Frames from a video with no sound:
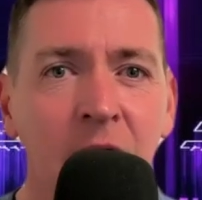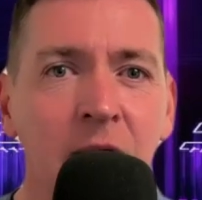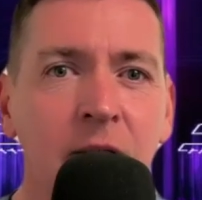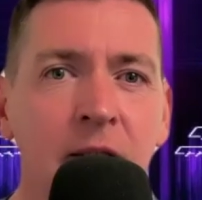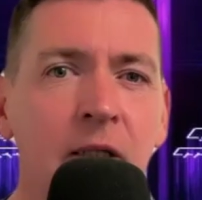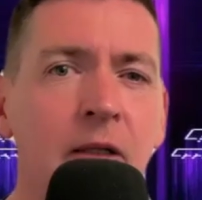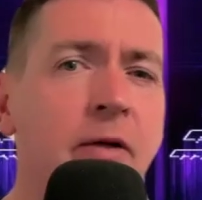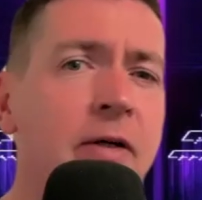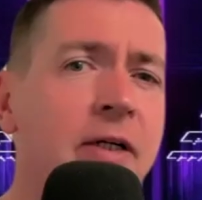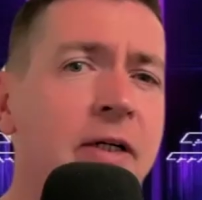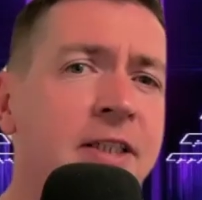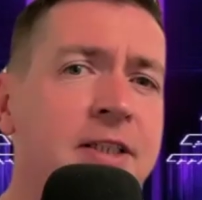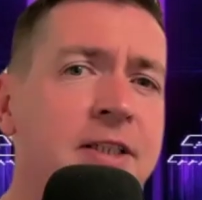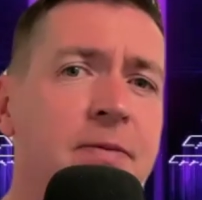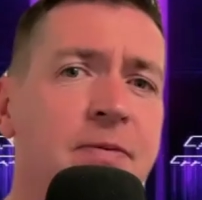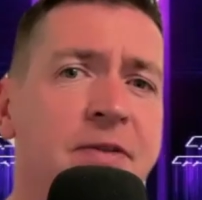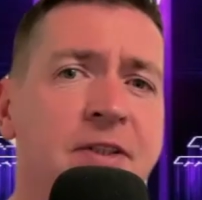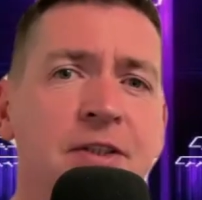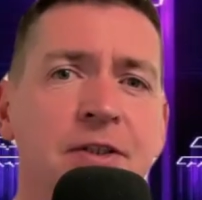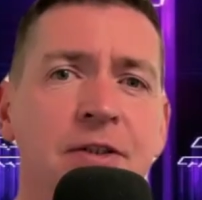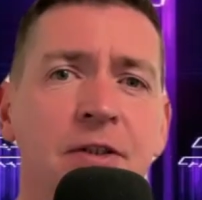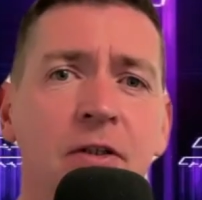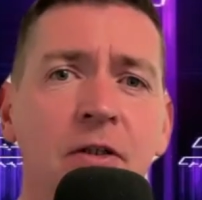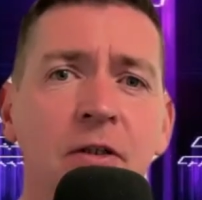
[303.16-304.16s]
The lyrics of the
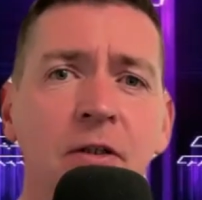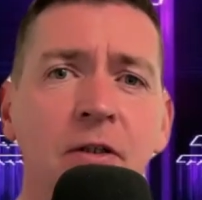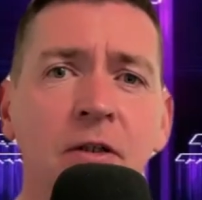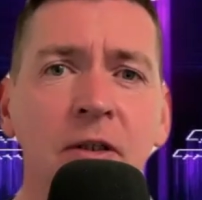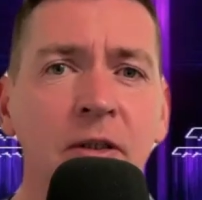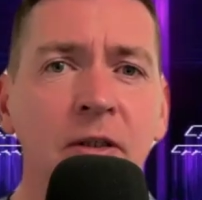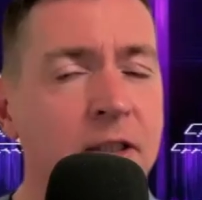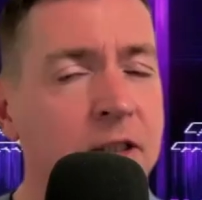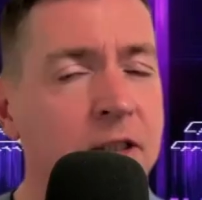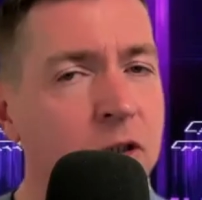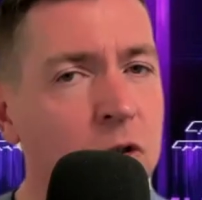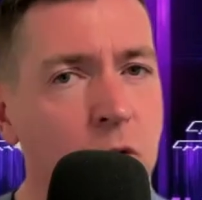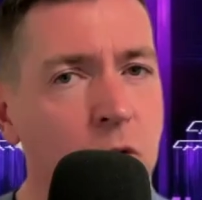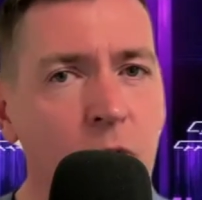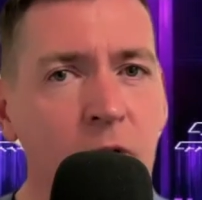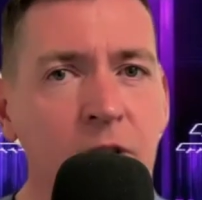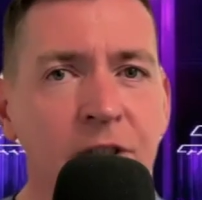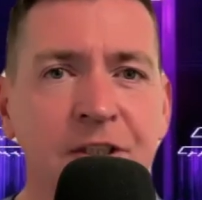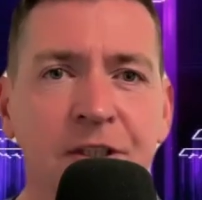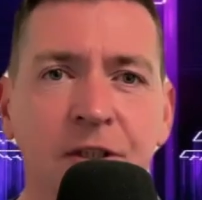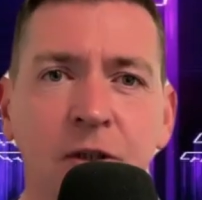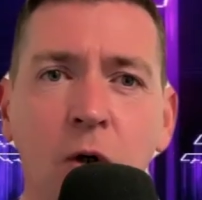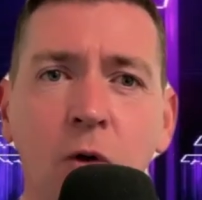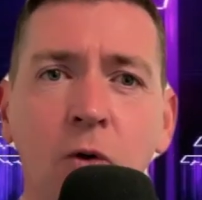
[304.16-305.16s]
song and the
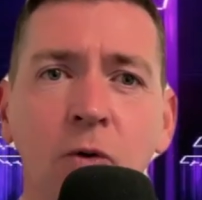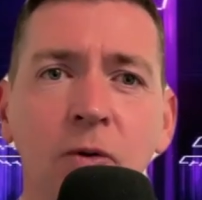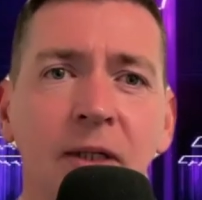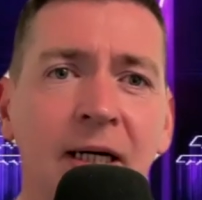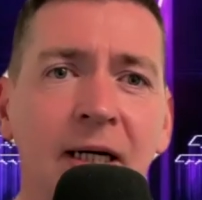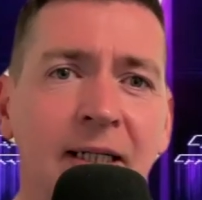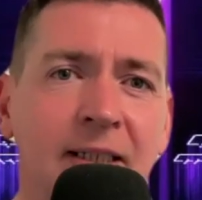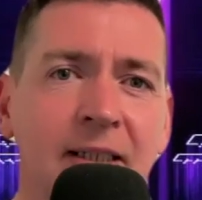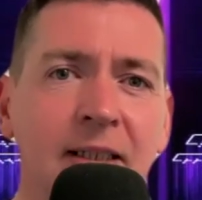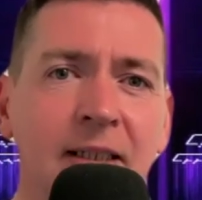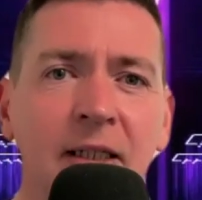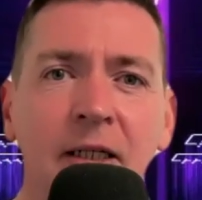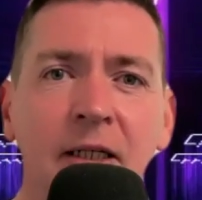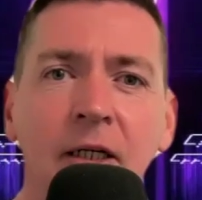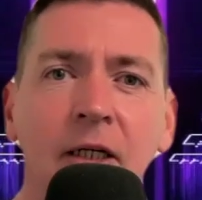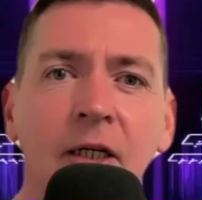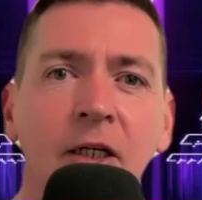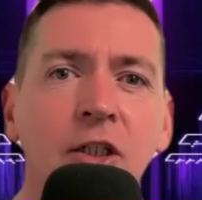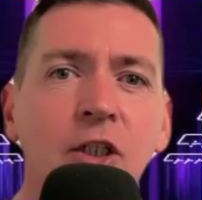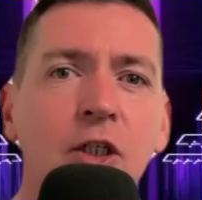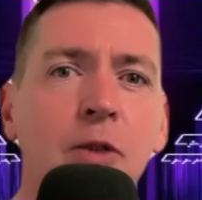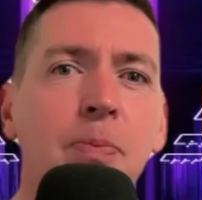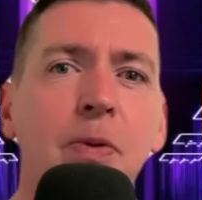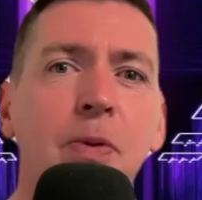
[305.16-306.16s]
chorus go like,
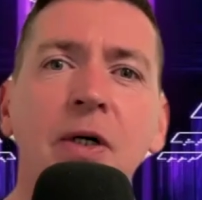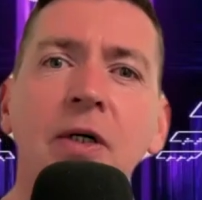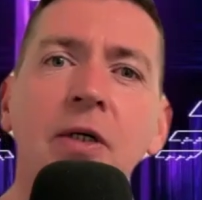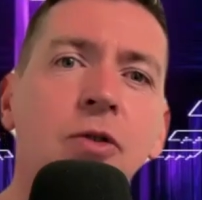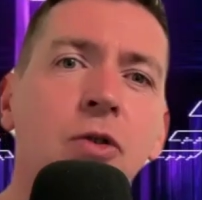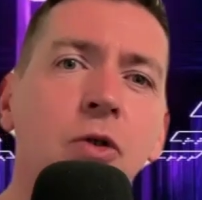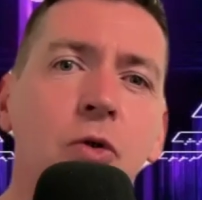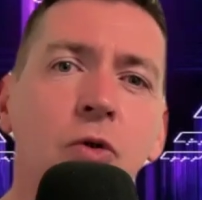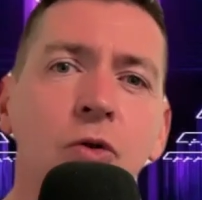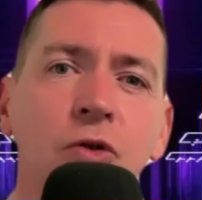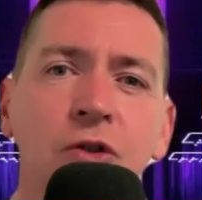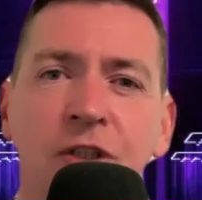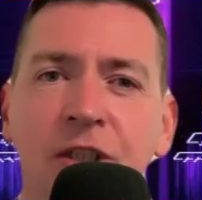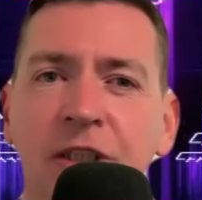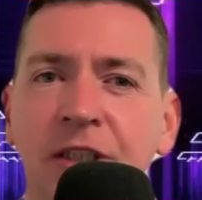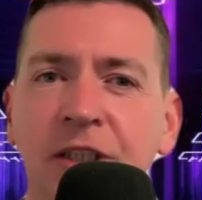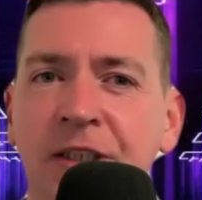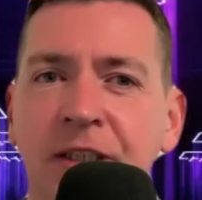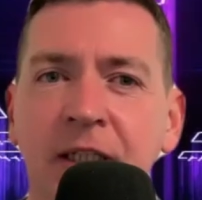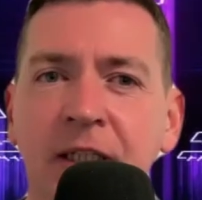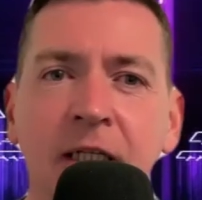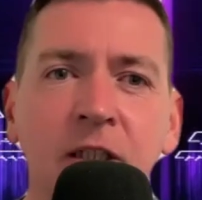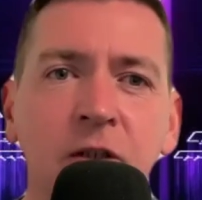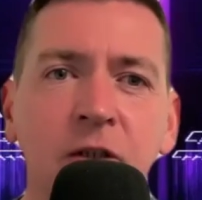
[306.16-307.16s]
you better know she's
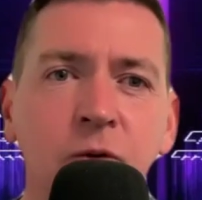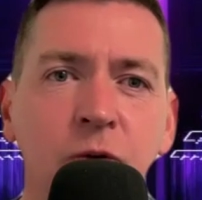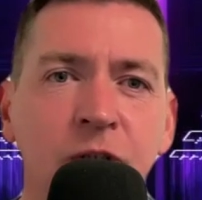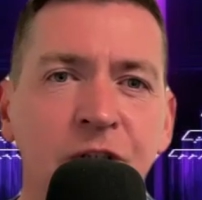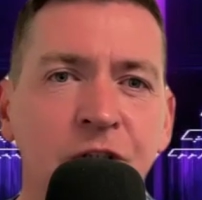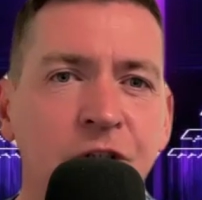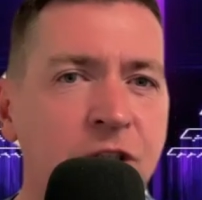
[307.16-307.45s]
dangerous.